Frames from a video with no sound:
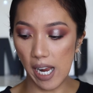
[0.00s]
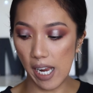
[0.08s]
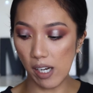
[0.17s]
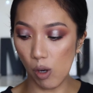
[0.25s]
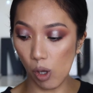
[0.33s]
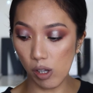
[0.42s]

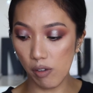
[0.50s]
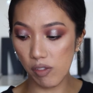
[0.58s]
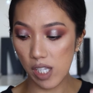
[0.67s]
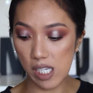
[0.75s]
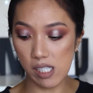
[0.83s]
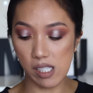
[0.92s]
and all of
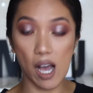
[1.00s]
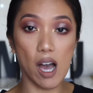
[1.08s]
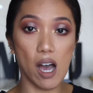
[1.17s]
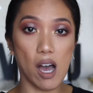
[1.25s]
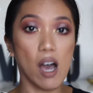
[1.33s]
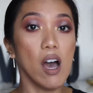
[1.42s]
these
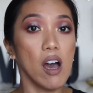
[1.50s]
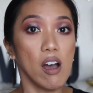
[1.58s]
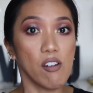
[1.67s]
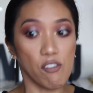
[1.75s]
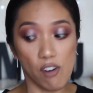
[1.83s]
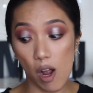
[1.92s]
are
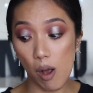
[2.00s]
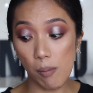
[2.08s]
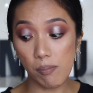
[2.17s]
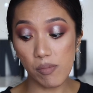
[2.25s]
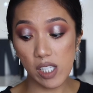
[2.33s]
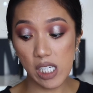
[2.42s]

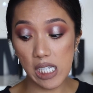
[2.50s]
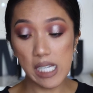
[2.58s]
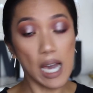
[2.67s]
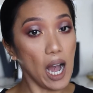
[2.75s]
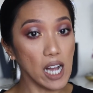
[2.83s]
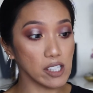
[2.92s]
from
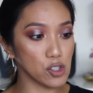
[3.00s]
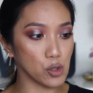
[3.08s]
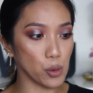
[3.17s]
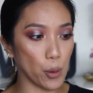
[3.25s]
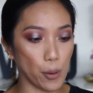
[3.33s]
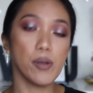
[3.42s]
the art
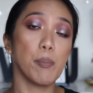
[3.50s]
store.